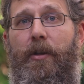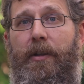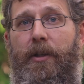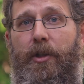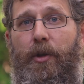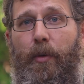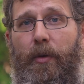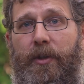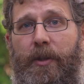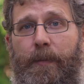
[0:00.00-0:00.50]
sure
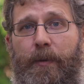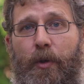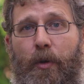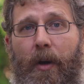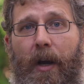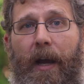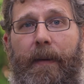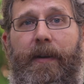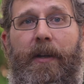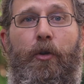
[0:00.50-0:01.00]
that you are
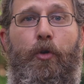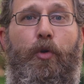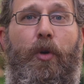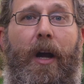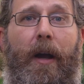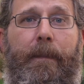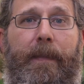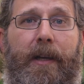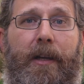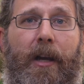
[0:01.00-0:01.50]
subscribed and
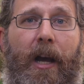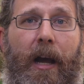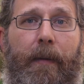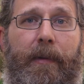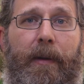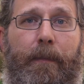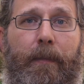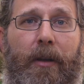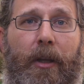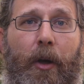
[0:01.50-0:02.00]
drop me a
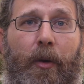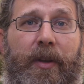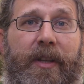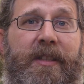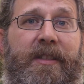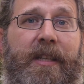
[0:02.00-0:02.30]
comment below that